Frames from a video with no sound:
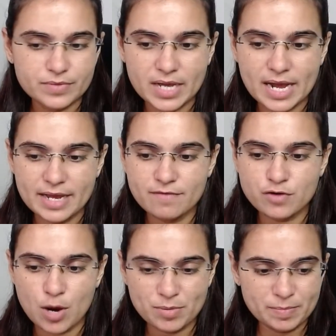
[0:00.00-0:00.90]
I have
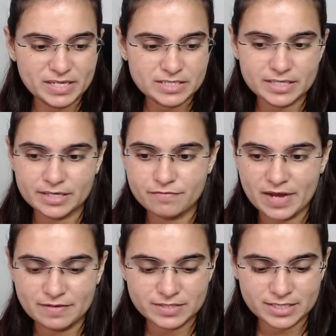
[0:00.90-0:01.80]
copy pasted it
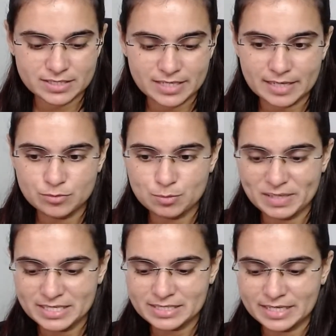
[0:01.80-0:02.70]
5-6 times.
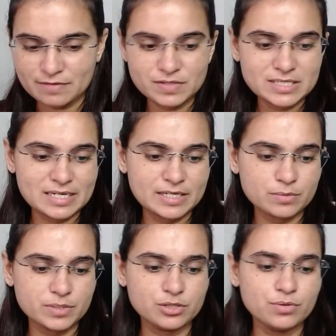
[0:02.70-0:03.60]
Please save this link
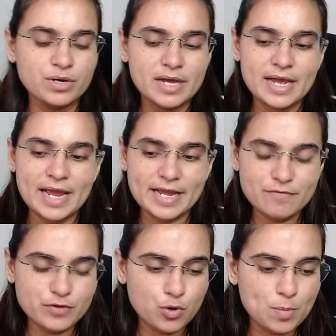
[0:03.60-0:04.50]
with you.
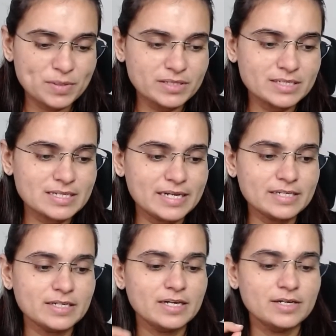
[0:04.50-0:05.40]
If you open this
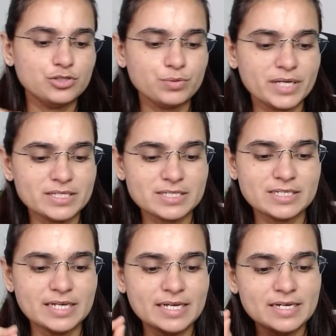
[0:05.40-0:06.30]
link, you can
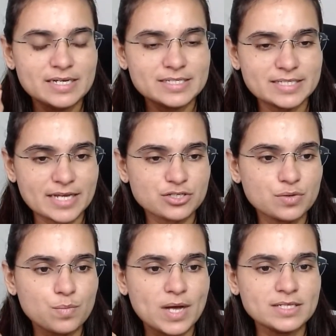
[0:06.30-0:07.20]
see
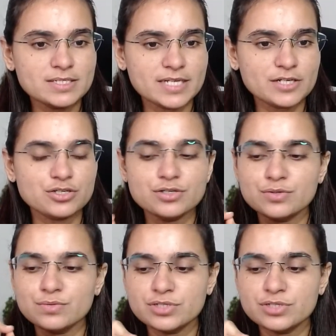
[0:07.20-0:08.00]
session 1, session 2,